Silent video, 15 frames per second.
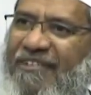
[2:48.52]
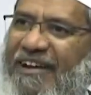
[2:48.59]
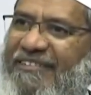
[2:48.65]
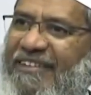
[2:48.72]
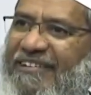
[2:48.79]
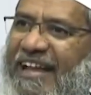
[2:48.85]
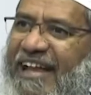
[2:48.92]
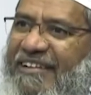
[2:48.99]

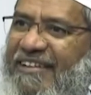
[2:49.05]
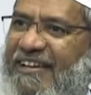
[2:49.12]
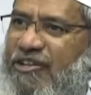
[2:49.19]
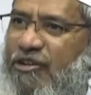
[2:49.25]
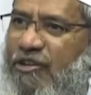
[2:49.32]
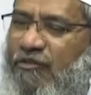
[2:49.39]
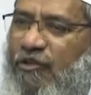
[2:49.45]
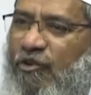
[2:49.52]
read the
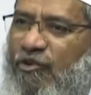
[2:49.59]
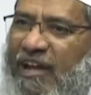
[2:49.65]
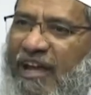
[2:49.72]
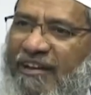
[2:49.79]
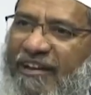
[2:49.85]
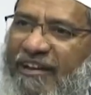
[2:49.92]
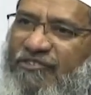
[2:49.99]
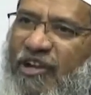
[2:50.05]
translation of the
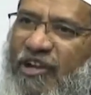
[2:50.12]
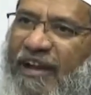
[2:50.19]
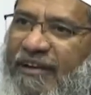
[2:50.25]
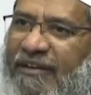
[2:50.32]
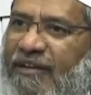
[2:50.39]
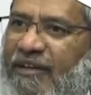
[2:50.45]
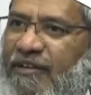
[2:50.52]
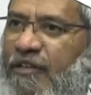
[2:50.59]
Quran? Raise your
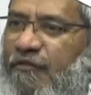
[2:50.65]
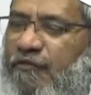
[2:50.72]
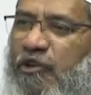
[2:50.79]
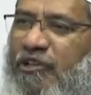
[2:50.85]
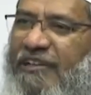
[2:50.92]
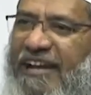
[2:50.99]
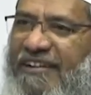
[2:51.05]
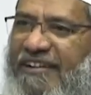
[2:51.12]
hand. The
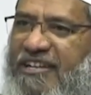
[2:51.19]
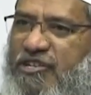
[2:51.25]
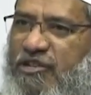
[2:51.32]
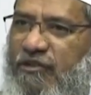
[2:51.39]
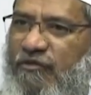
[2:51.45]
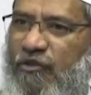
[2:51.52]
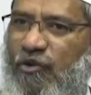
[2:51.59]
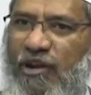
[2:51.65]
full
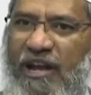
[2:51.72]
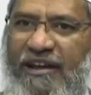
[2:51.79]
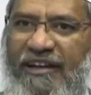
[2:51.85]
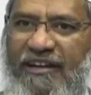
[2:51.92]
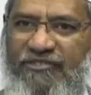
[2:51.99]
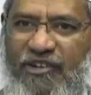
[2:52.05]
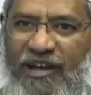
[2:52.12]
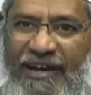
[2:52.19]
translation of the Quran.
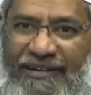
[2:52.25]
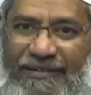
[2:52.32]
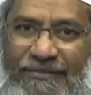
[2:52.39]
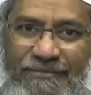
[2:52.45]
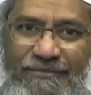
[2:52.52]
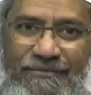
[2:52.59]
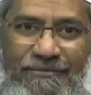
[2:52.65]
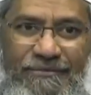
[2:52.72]
Raise your
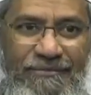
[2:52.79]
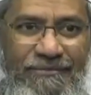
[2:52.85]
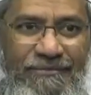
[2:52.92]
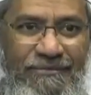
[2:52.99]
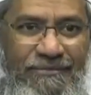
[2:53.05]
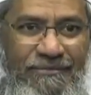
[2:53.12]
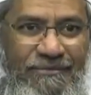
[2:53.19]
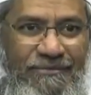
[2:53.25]
hand.
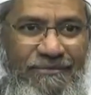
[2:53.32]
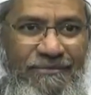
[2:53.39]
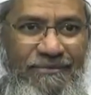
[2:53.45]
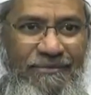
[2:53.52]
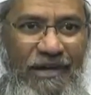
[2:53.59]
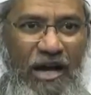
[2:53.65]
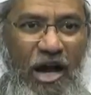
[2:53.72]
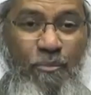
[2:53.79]

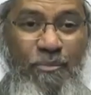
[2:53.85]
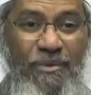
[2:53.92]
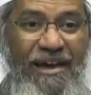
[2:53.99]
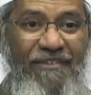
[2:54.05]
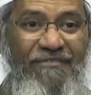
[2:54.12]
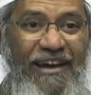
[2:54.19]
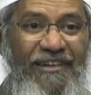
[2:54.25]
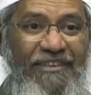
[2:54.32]
How many
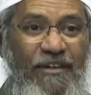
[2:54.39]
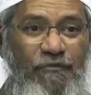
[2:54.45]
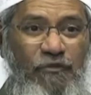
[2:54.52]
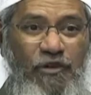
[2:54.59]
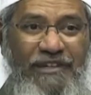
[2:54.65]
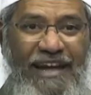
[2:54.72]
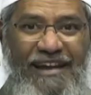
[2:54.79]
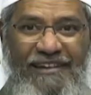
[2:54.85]
have read the
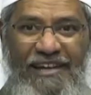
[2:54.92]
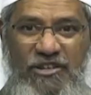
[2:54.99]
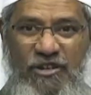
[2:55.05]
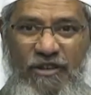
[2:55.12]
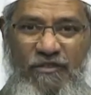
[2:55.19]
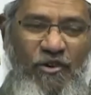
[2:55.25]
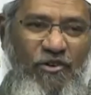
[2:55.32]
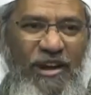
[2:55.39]
full
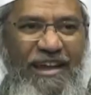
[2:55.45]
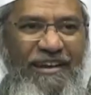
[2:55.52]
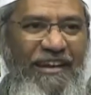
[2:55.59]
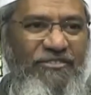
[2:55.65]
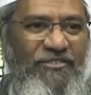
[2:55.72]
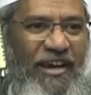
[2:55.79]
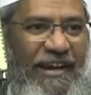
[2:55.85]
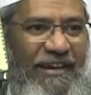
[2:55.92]
translation of the Quran?
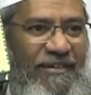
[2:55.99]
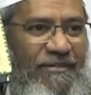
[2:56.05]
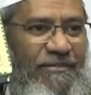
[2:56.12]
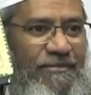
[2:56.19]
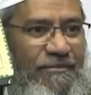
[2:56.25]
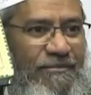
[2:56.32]
Raise your hand.